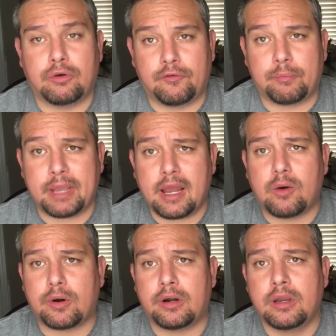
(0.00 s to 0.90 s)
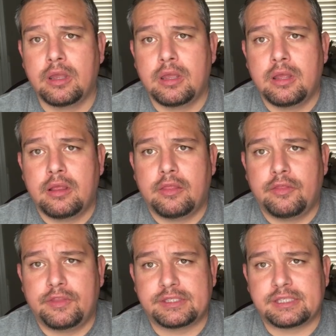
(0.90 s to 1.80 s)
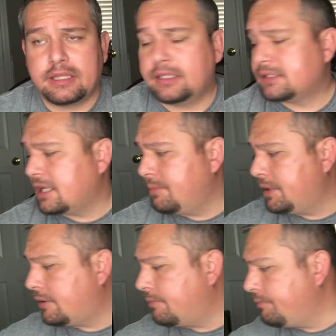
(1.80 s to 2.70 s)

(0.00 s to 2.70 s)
overpower the sun this time of year.